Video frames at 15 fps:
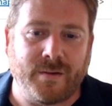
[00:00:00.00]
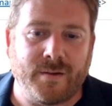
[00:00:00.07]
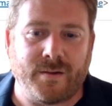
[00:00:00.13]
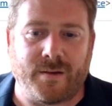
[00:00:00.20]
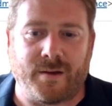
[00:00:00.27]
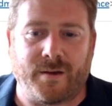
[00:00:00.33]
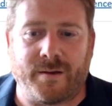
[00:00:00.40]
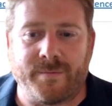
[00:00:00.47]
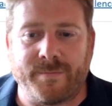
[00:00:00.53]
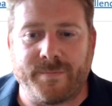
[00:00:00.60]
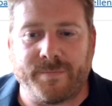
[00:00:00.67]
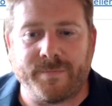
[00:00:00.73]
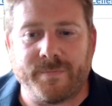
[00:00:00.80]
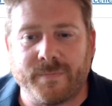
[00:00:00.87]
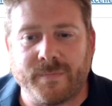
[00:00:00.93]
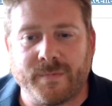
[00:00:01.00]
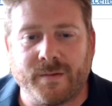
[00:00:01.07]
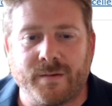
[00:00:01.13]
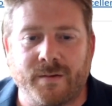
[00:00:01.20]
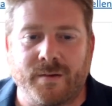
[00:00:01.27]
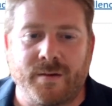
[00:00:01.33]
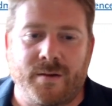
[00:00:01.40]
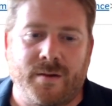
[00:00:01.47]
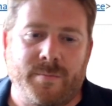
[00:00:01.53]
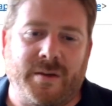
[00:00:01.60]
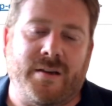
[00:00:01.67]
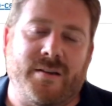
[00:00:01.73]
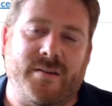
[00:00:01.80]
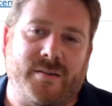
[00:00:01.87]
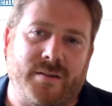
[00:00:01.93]
Yeah?
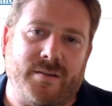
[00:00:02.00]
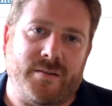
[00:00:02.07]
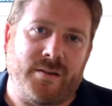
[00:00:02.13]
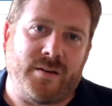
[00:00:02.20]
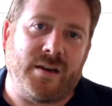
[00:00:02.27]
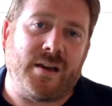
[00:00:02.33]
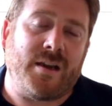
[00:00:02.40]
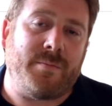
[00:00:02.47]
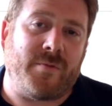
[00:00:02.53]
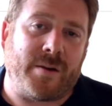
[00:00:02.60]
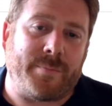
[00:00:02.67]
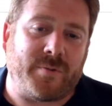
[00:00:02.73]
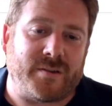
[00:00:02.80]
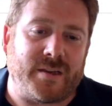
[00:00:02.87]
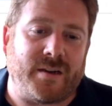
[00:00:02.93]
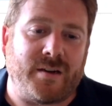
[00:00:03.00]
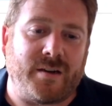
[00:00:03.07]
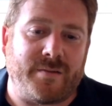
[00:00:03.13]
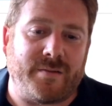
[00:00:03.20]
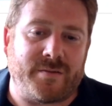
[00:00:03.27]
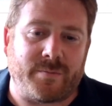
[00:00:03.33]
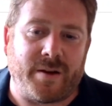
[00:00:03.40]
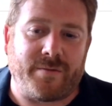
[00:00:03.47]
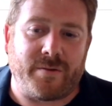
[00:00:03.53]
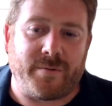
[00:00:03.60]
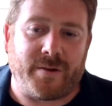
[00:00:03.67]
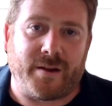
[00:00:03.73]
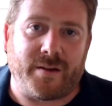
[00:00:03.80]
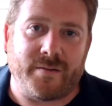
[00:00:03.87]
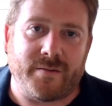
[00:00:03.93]
Because you need representatives from
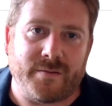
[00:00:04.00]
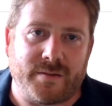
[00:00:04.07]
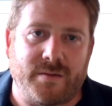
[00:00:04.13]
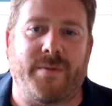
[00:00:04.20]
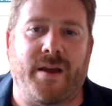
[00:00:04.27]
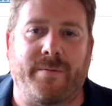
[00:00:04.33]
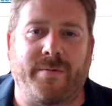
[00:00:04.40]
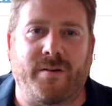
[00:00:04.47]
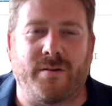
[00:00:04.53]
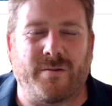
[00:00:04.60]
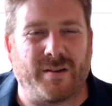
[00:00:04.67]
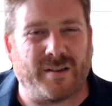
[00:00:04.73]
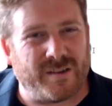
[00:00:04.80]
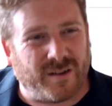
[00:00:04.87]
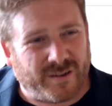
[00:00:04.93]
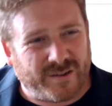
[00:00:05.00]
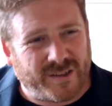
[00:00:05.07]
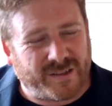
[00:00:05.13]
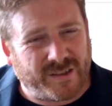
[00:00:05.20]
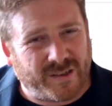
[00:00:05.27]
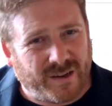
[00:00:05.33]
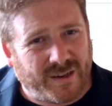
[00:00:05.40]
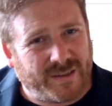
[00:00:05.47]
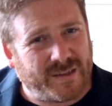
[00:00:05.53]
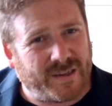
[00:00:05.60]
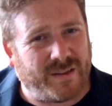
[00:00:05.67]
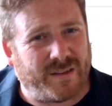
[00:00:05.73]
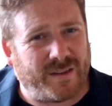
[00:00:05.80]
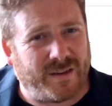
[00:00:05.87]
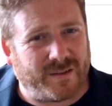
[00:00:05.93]
everywhere to be able to do it. It's not just an IT
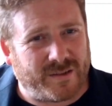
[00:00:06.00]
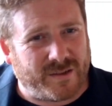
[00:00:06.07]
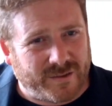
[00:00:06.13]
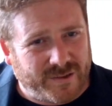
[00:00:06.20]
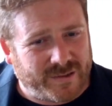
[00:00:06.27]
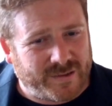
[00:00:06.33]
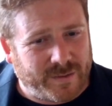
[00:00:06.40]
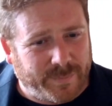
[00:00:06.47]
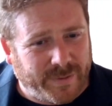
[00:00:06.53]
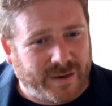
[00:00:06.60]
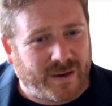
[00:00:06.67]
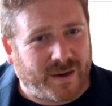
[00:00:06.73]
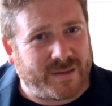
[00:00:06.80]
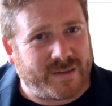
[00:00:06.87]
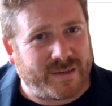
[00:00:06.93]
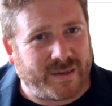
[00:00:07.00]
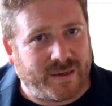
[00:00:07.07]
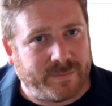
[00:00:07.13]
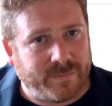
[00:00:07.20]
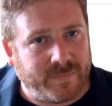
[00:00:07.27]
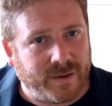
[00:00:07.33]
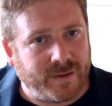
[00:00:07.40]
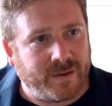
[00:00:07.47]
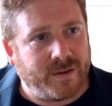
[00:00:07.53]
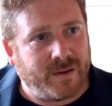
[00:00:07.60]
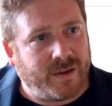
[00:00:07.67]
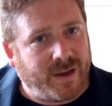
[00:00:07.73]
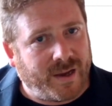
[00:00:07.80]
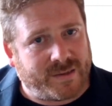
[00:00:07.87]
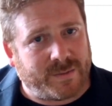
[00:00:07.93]
thing. It's not just the BI team.
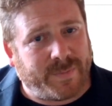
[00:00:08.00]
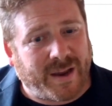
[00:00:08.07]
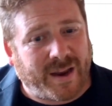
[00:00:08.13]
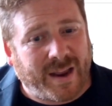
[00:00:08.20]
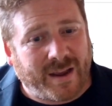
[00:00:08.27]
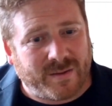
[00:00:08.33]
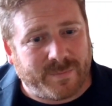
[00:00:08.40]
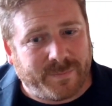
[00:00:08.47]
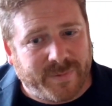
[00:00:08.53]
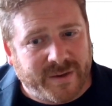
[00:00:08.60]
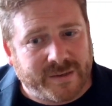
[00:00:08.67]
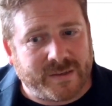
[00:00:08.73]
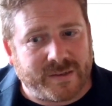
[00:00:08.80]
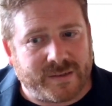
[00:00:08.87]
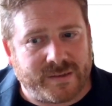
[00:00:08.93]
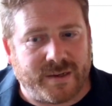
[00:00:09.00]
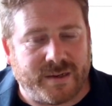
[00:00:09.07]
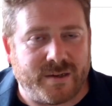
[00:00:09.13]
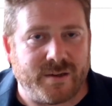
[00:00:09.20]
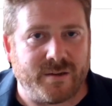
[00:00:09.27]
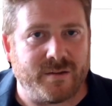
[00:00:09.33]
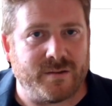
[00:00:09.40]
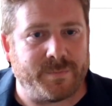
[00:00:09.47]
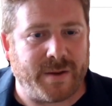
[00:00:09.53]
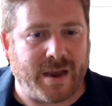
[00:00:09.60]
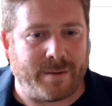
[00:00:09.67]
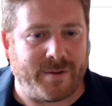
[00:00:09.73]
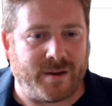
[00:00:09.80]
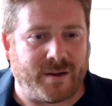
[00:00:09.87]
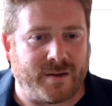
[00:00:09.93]
It's about how the business need to use
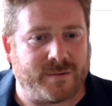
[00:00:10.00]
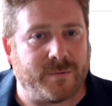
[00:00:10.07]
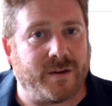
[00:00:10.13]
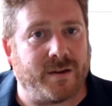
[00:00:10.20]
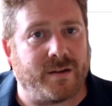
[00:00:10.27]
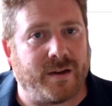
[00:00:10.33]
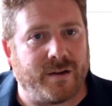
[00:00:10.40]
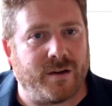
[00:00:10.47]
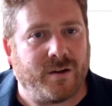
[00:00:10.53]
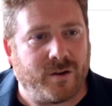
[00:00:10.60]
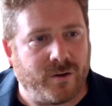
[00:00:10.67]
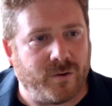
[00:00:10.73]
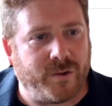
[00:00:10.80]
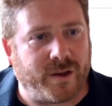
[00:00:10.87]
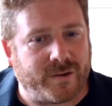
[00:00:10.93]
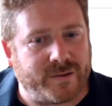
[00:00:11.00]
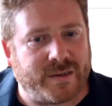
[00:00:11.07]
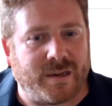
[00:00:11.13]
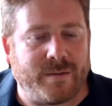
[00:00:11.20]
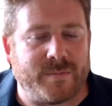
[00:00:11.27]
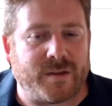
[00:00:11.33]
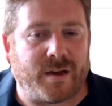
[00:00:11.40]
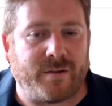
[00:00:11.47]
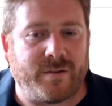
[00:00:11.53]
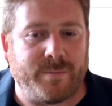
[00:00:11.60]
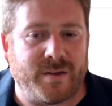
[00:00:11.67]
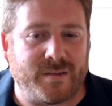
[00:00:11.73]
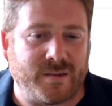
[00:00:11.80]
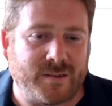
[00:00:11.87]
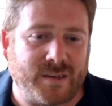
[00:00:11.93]
Power BI as well, and who those teams are in the
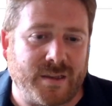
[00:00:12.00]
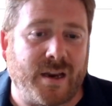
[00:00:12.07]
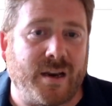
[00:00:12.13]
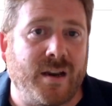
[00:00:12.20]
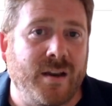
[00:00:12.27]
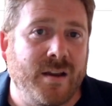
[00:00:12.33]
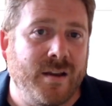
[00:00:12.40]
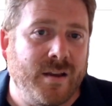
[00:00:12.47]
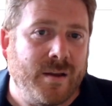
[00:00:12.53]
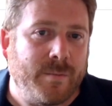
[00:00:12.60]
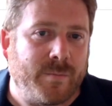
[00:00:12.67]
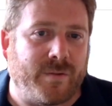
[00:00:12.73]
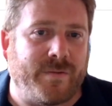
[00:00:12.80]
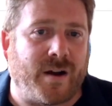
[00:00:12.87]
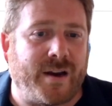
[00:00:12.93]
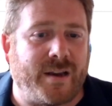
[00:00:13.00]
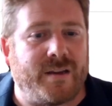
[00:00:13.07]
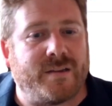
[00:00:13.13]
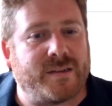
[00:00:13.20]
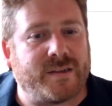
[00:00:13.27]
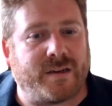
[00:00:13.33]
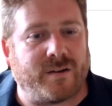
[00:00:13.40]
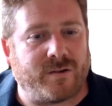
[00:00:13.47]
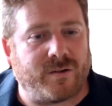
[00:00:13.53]
business, and then providing insight